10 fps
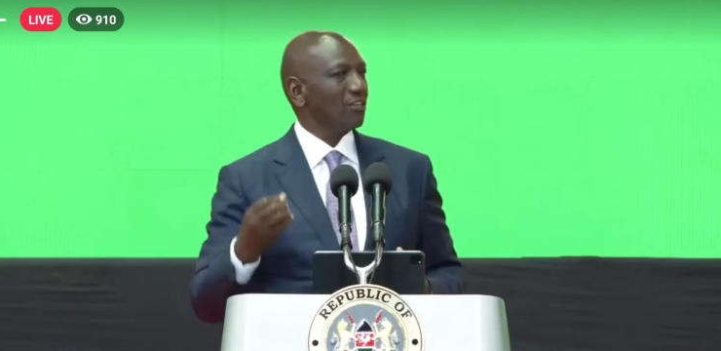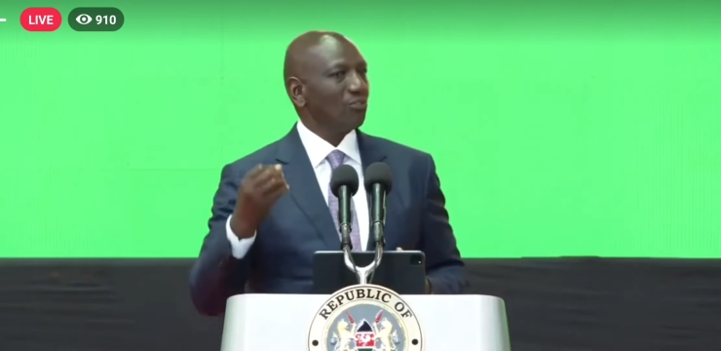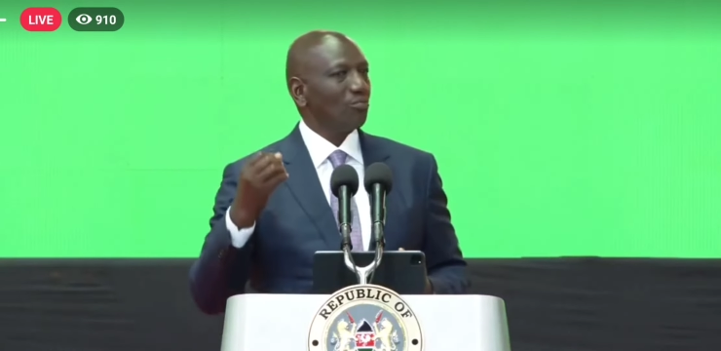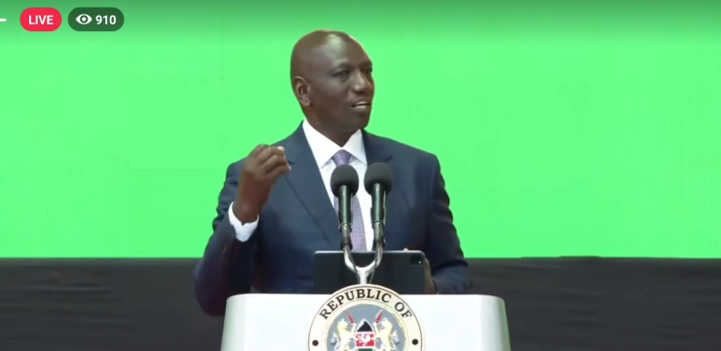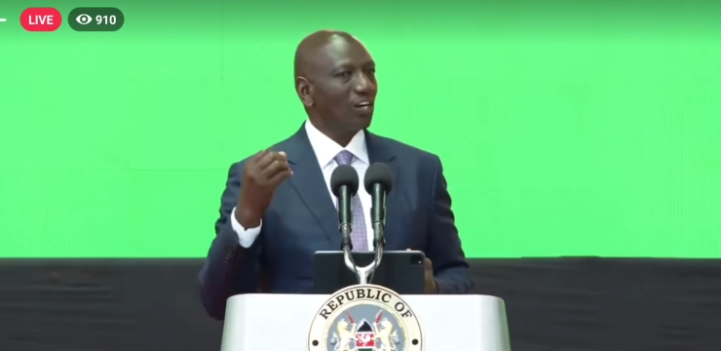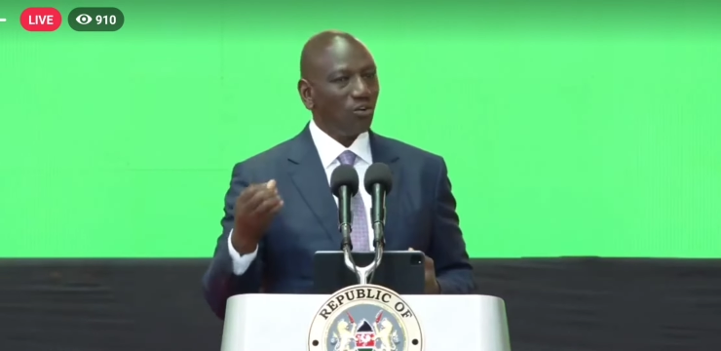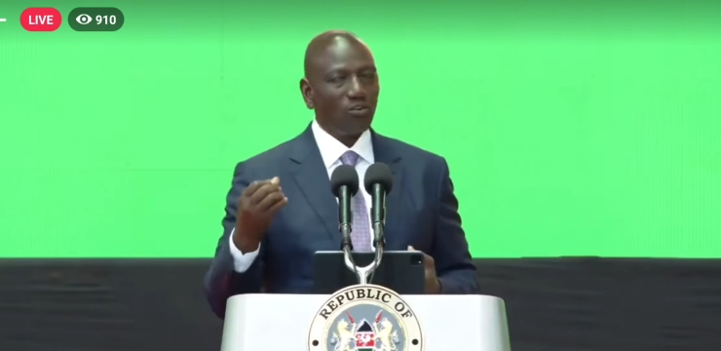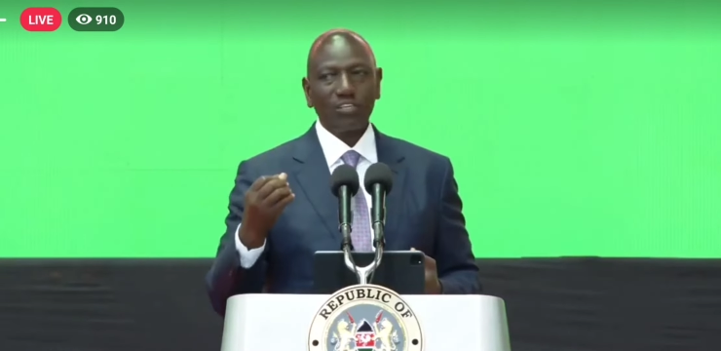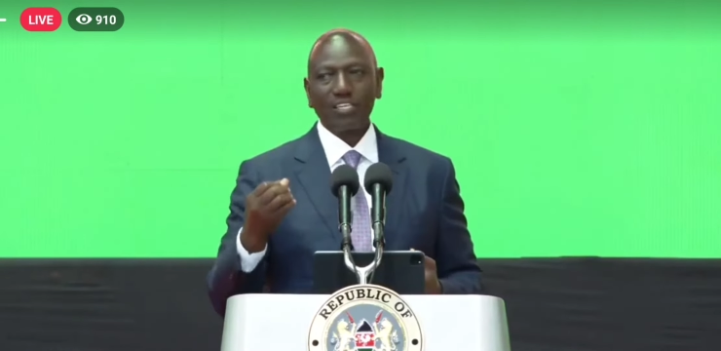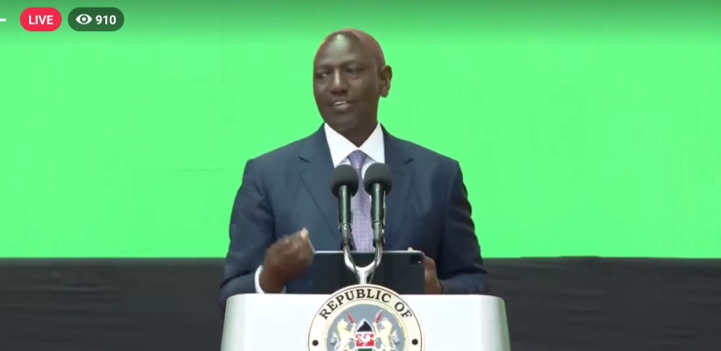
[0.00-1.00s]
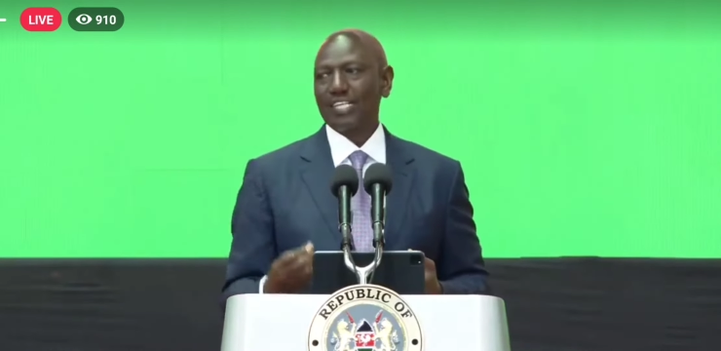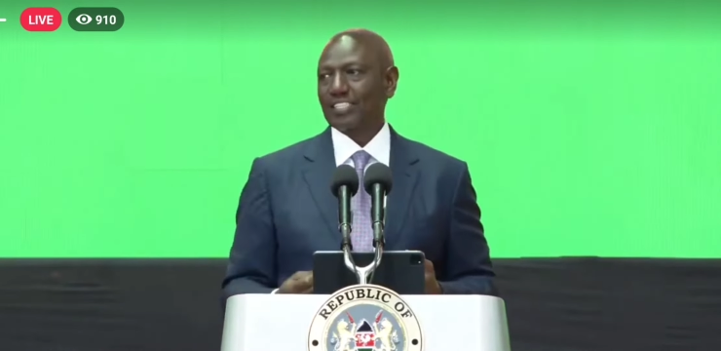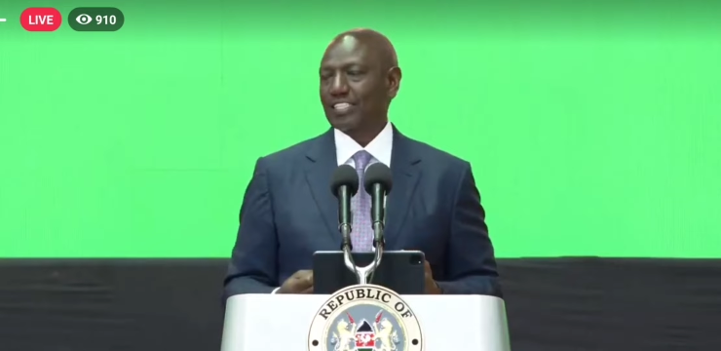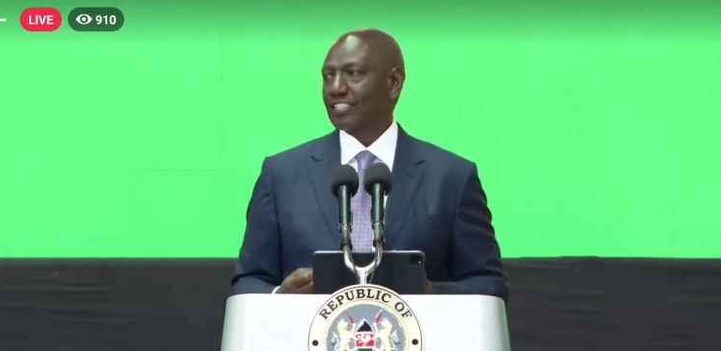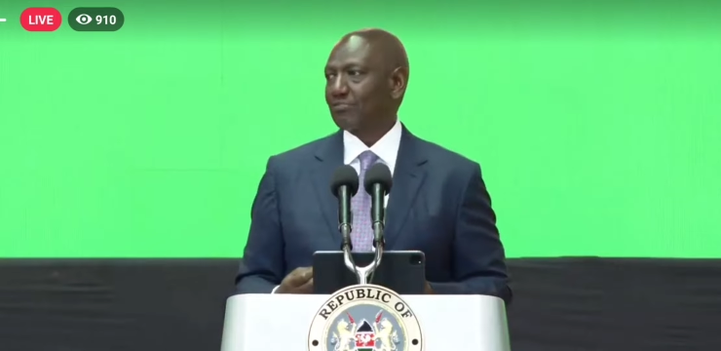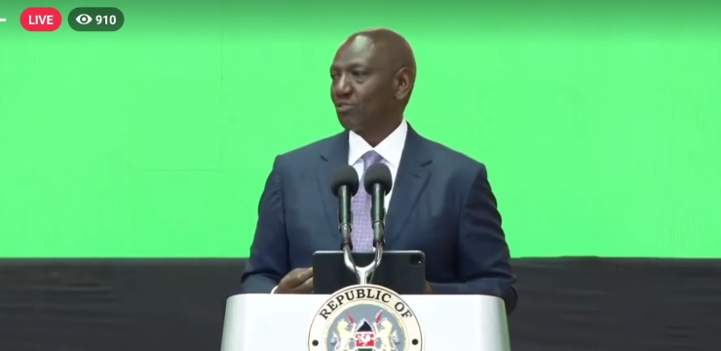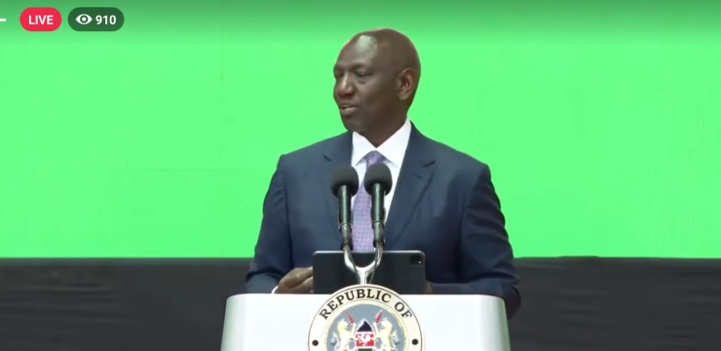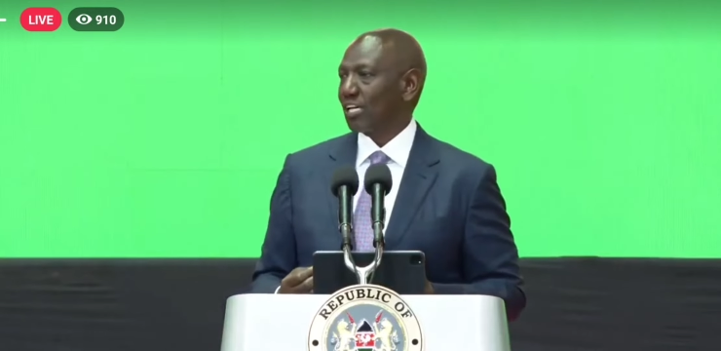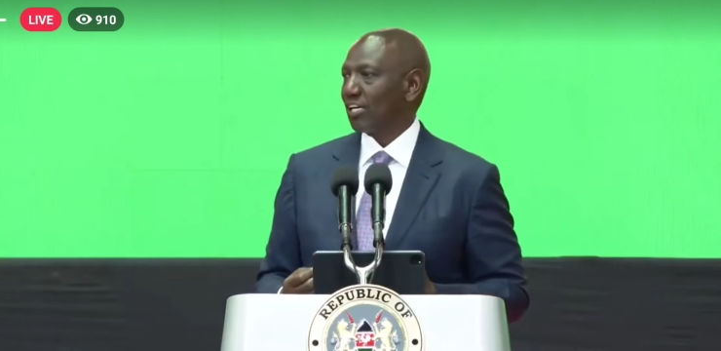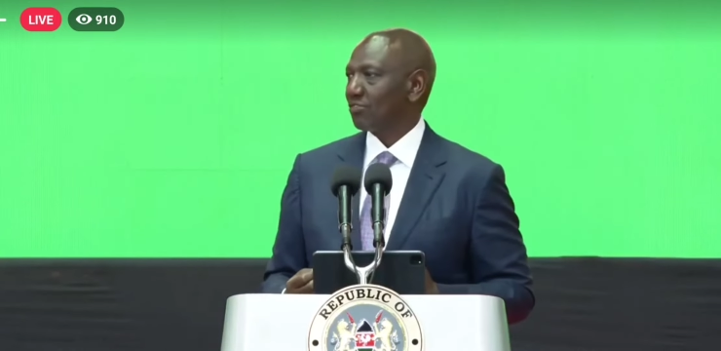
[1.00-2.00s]
will hold our executive to
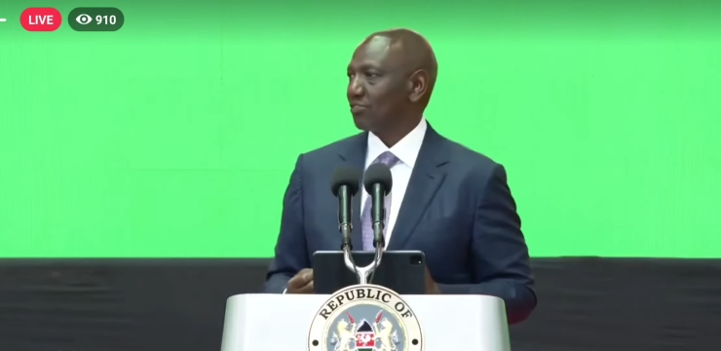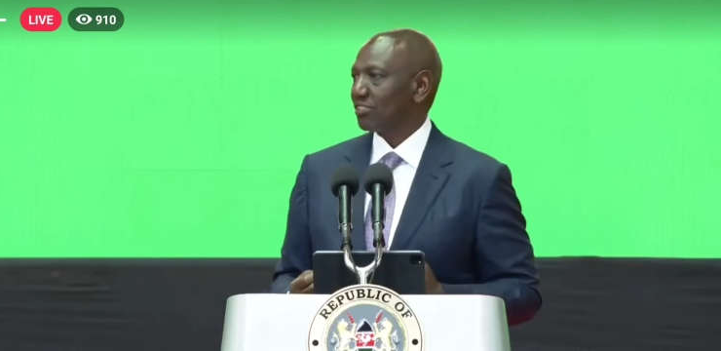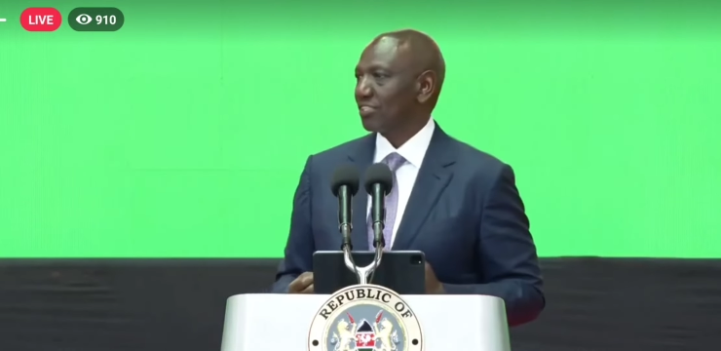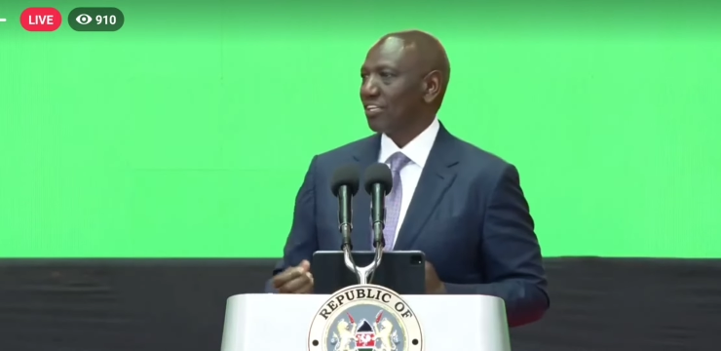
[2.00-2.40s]
account.